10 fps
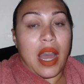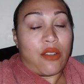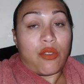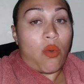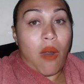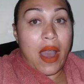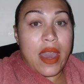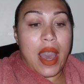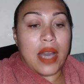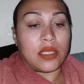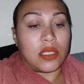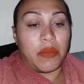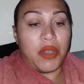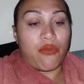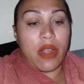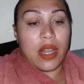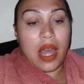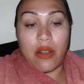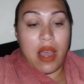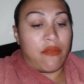I don't know why it has to be written.
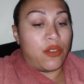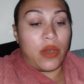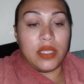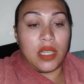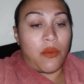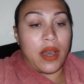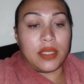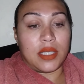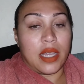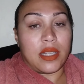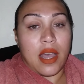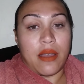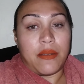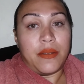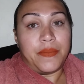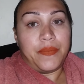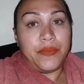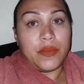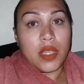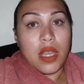I don't have no idea why it's like that.
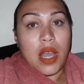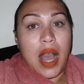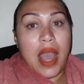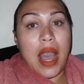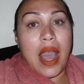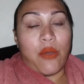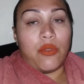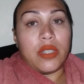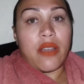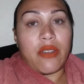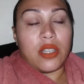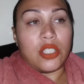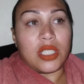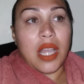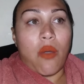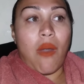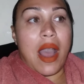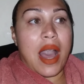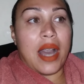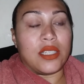I will never understand
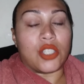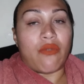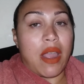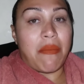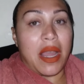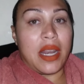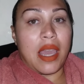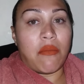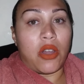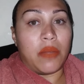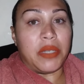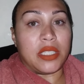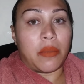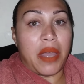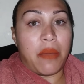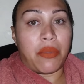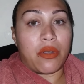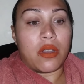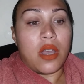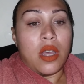why I had to write my name on a piece of
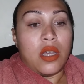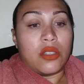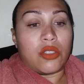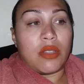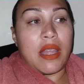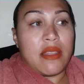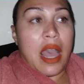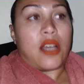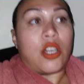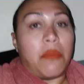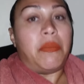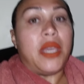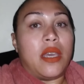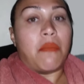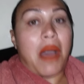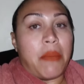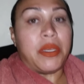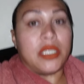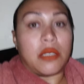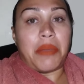paper so that that could be my
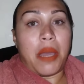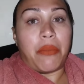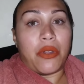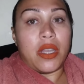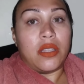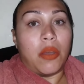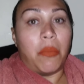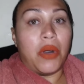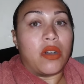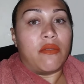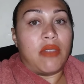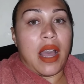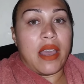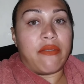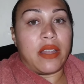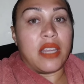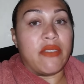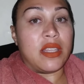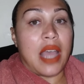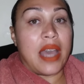piece of paper in the book of life. And
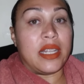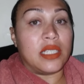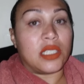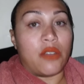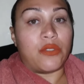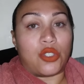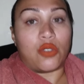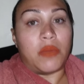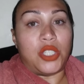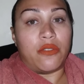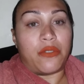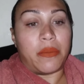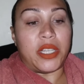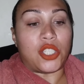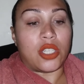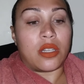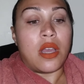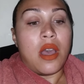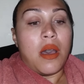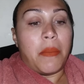even that in itself is too much information.
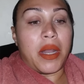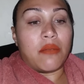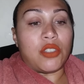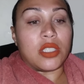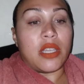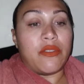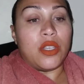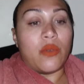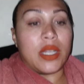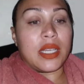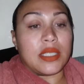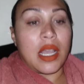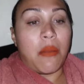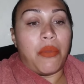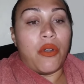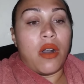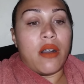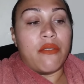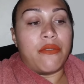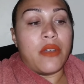But I'm just giving you an example
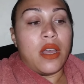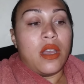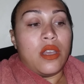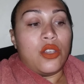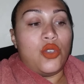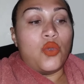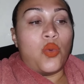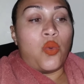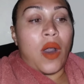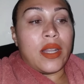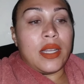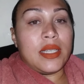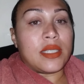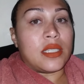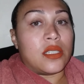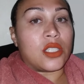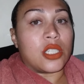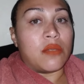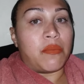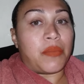of, you want to listen
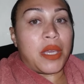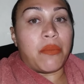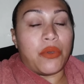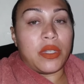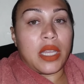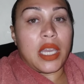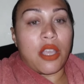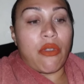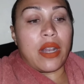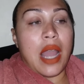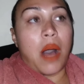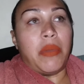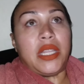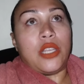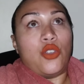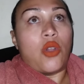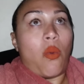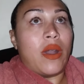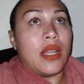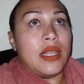to people in the here and now, but then you
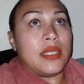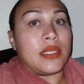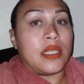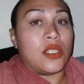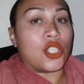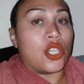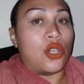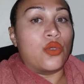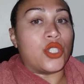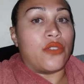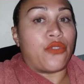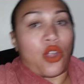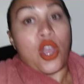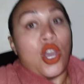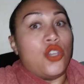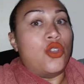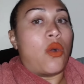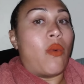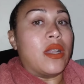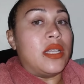don't want to listen to Lucifer. You
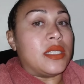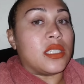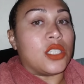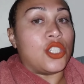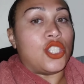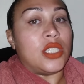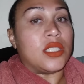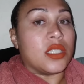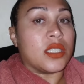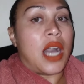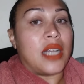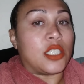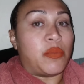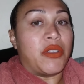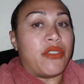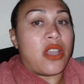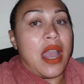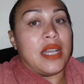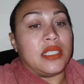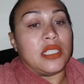don't want to listen to Jesus, God, spirit, your
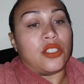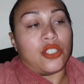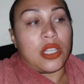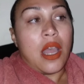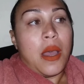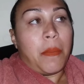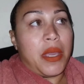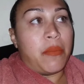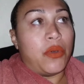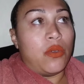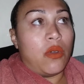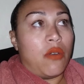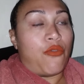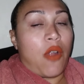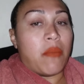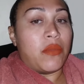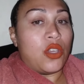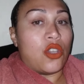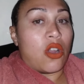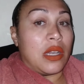ancestors, people from
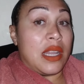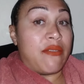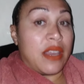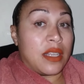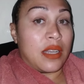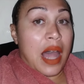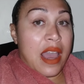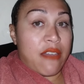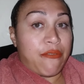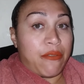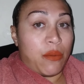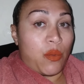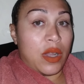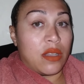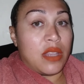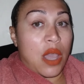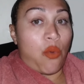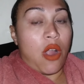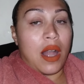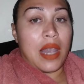your living life when they
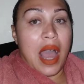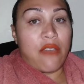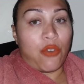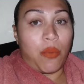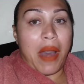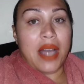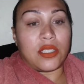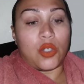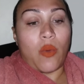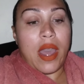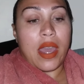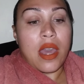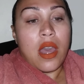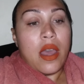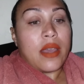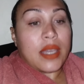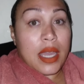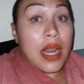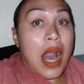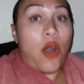were alive who passed away
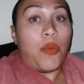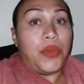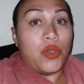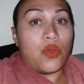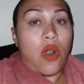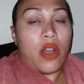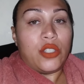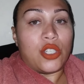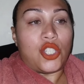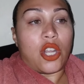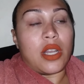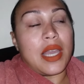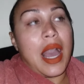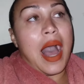can help you on your journey.